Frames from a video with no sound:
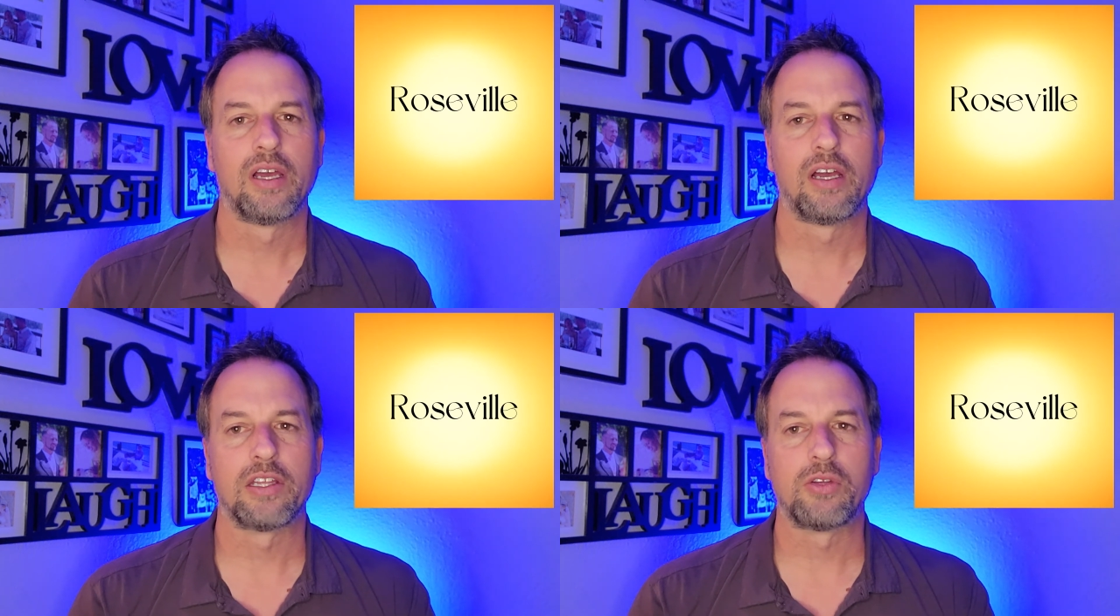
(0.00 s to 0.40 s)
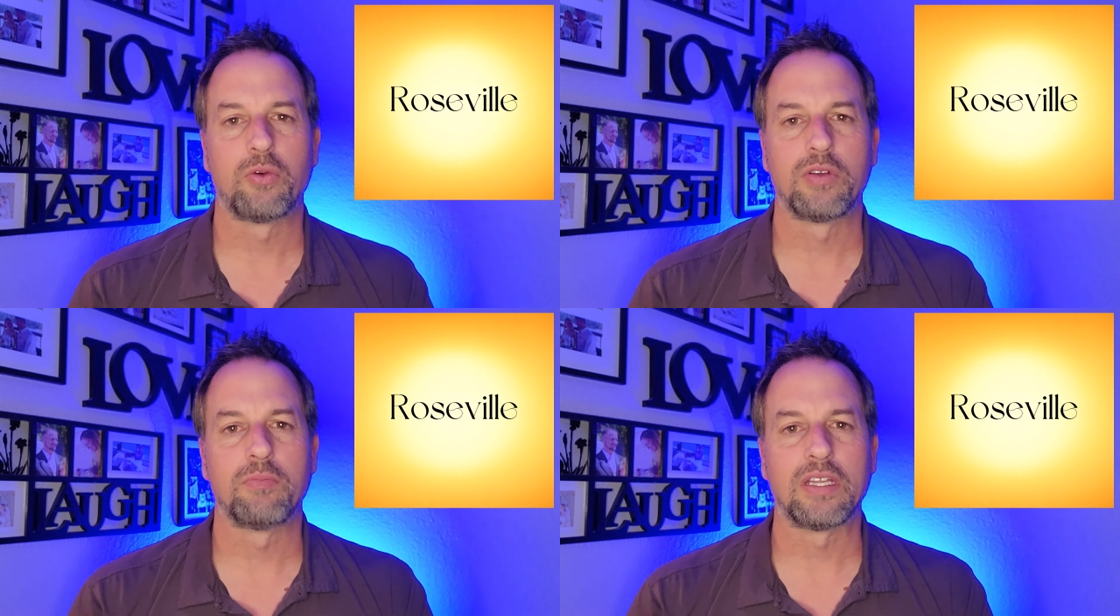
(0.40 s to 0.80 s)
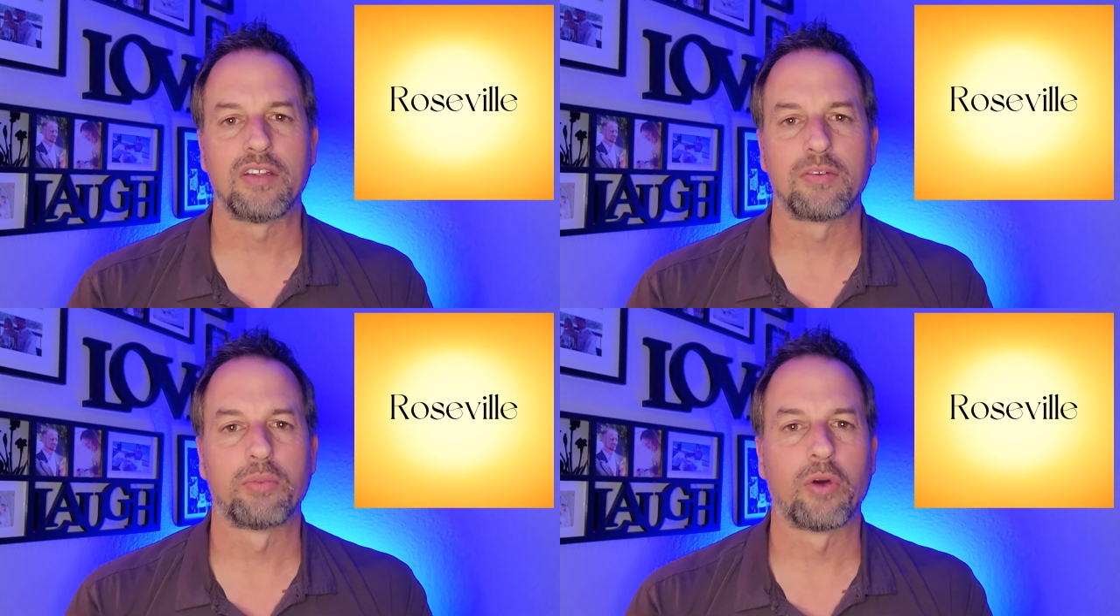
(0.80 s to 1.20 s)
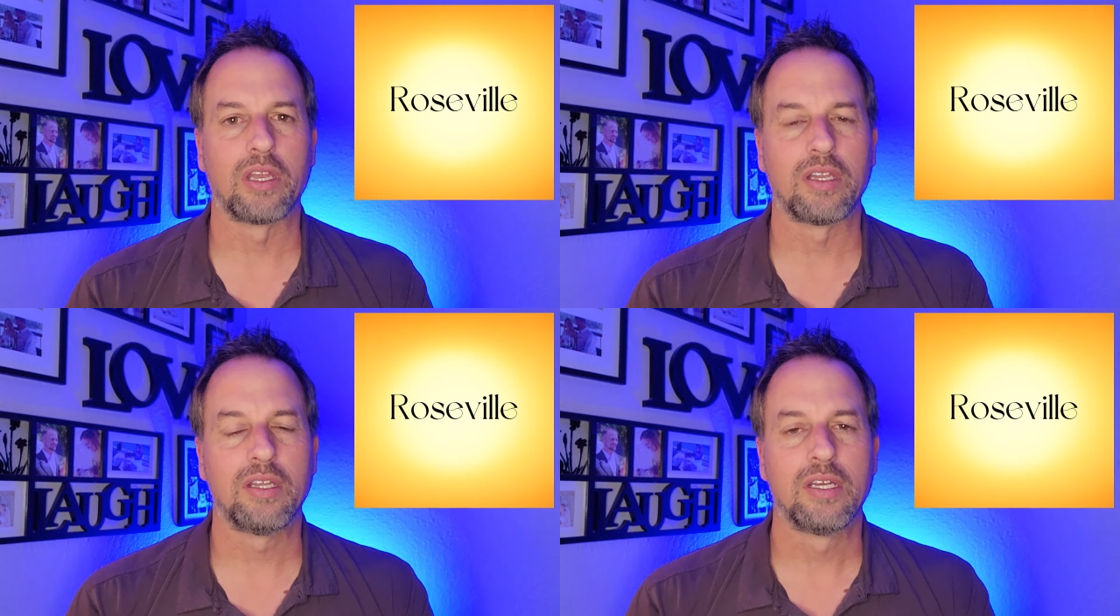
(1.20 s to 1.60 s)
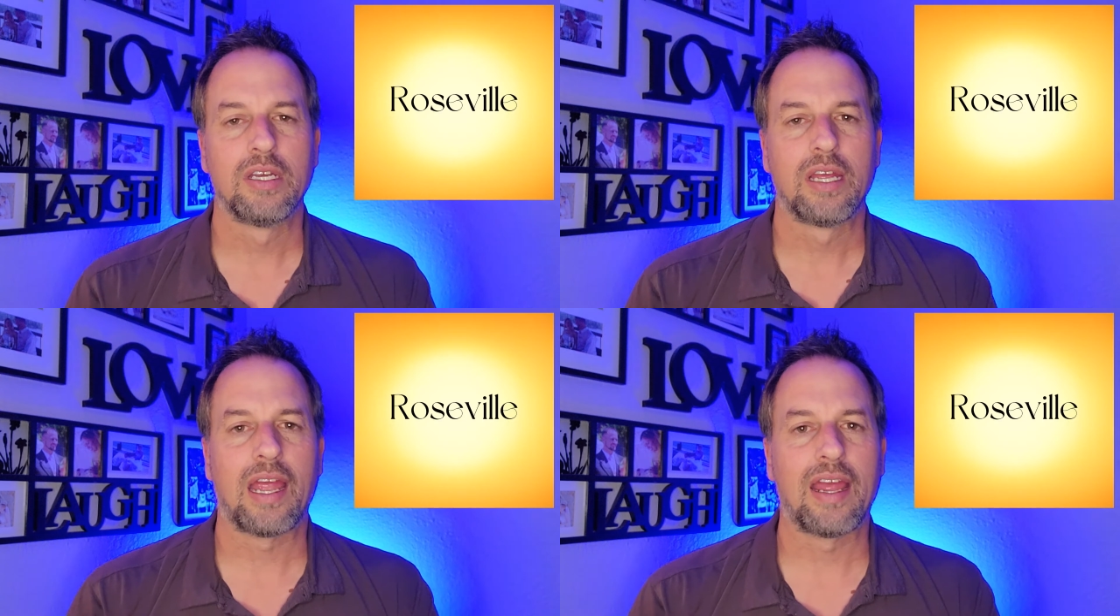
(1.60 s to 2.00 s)
You wouldn't be disappointed.
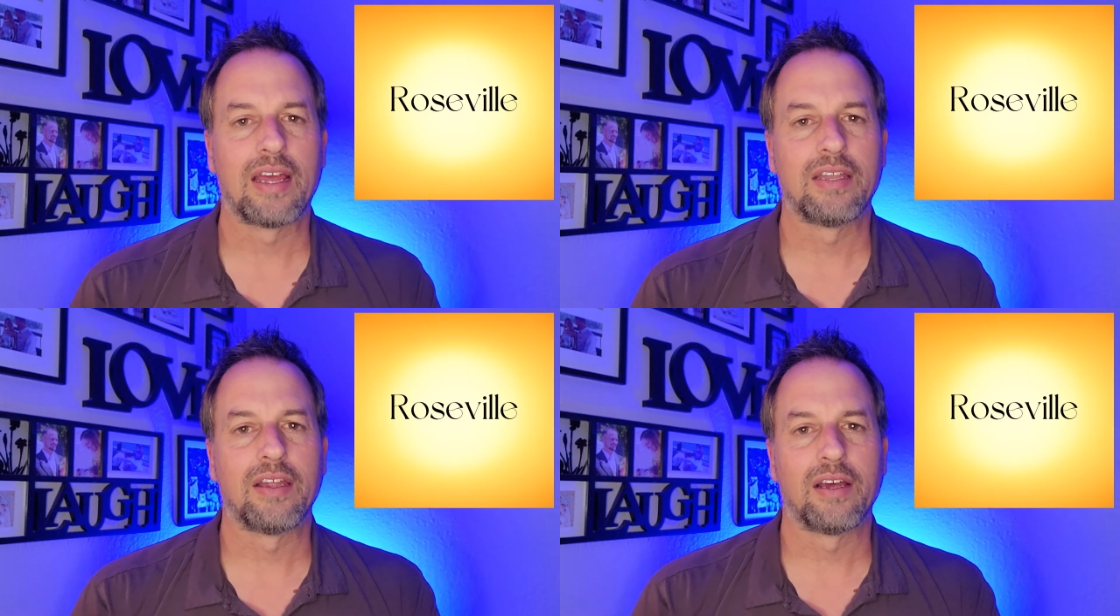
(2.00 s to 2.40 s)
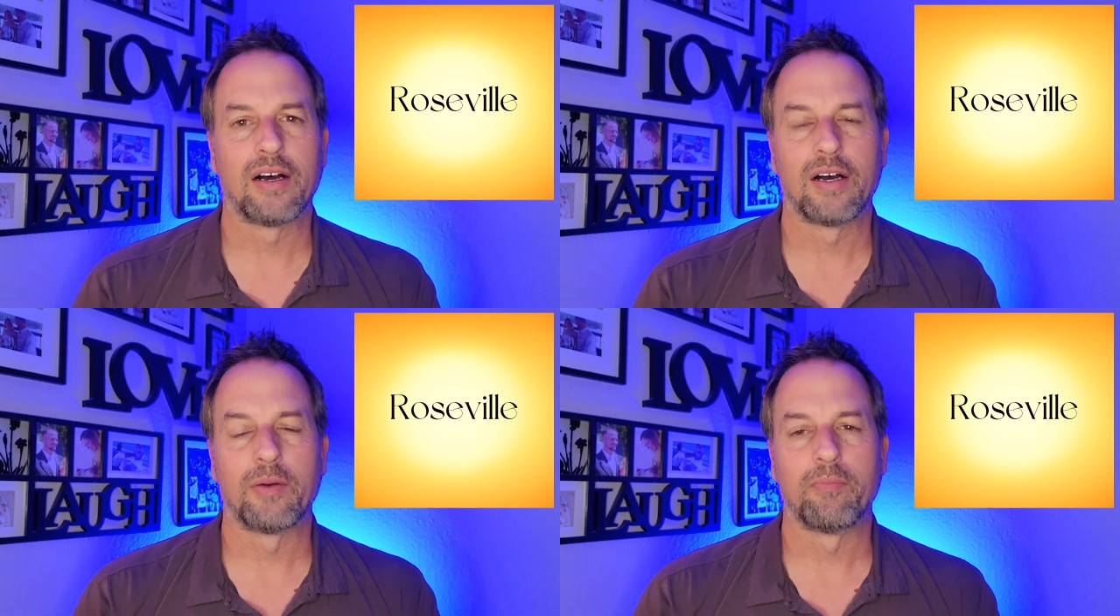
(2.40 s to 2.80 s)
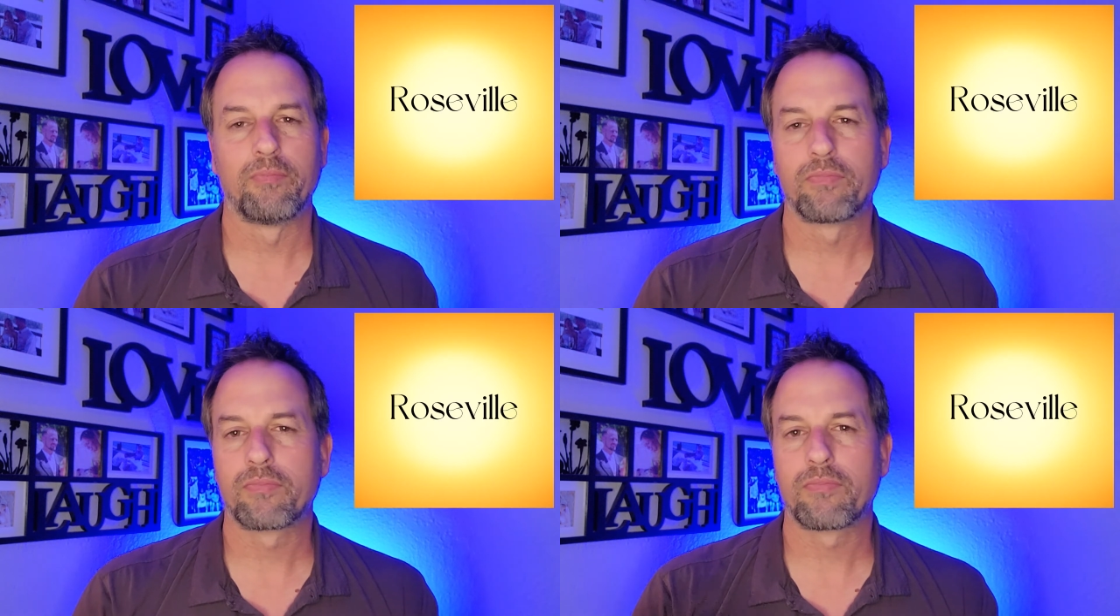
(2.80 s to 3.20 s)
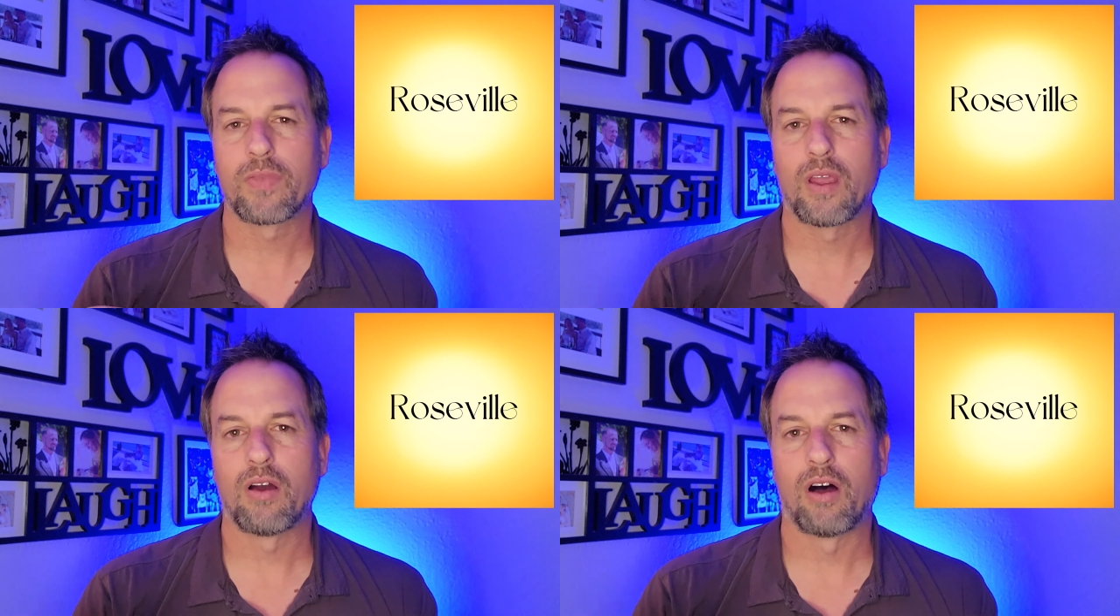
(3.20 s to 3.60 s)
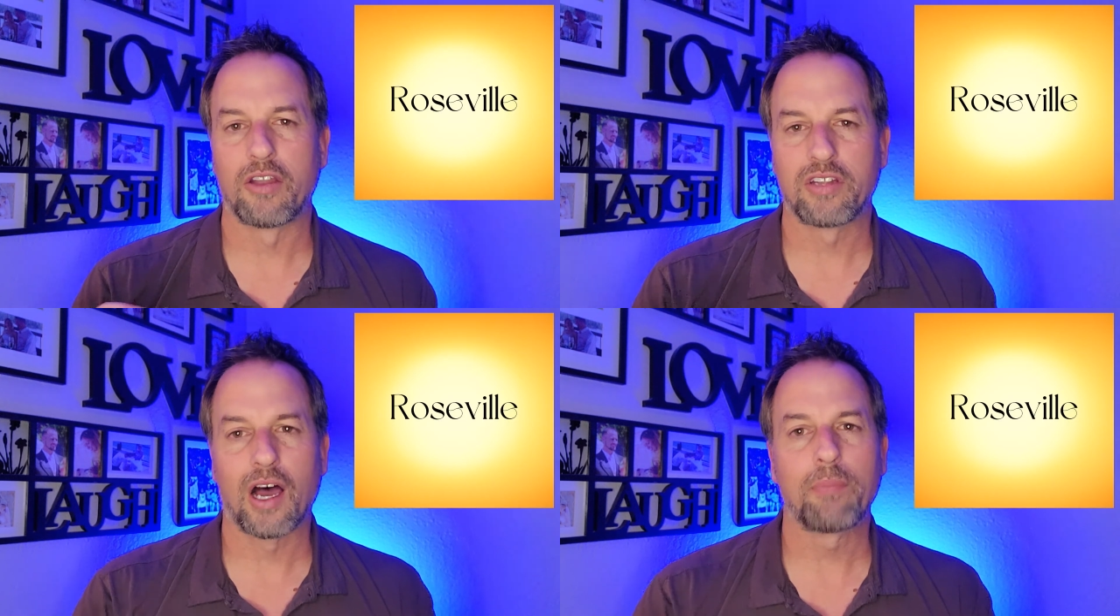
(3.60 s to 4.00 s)
And on
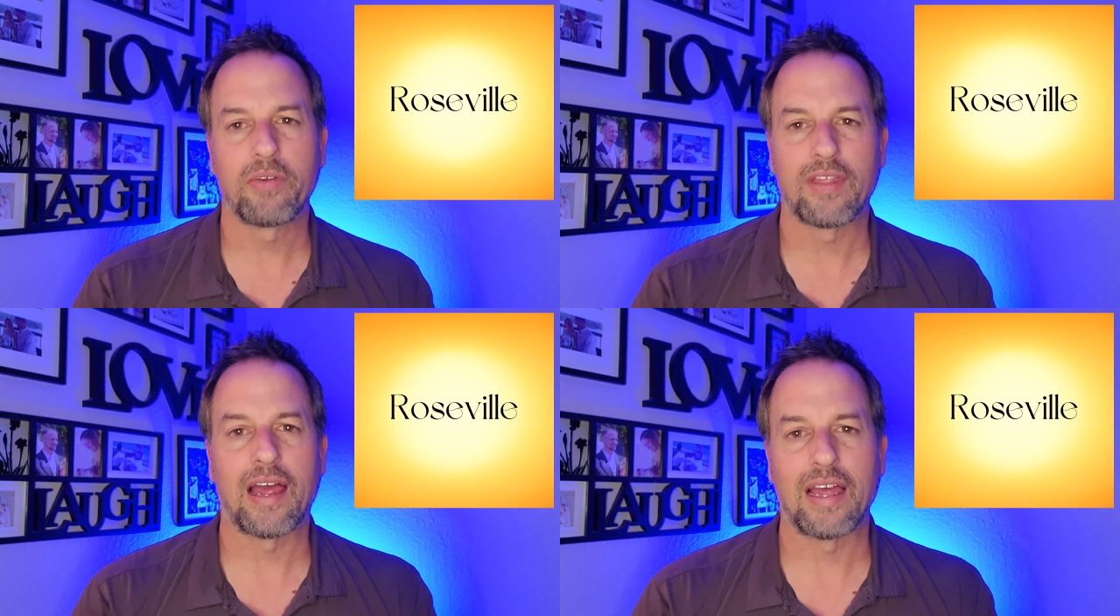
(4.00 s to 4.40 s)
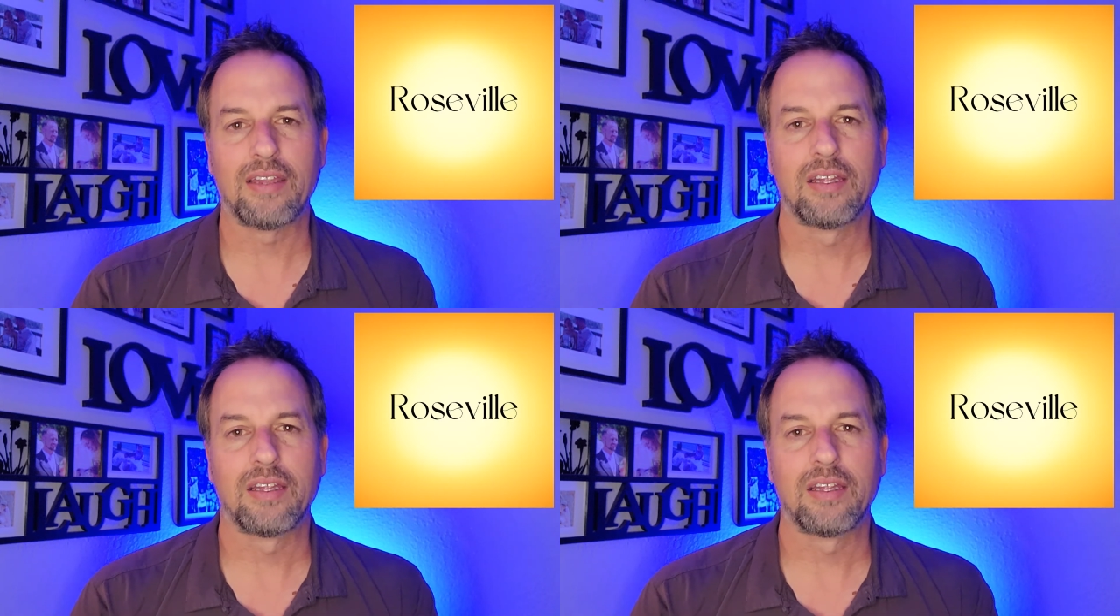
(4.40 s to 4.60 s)
top of that,